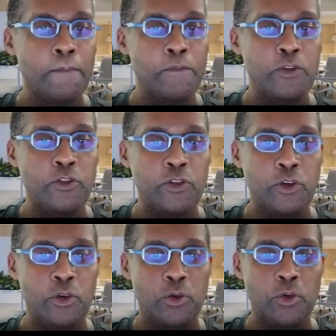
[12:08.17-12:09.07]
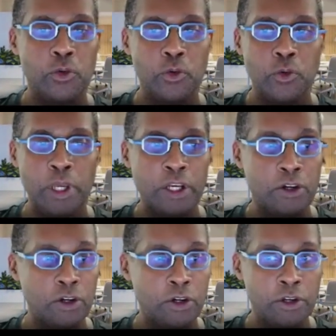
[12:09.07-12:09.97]
So we
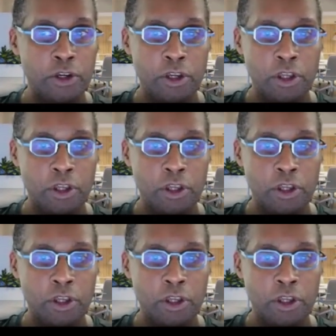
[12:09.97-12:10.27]
could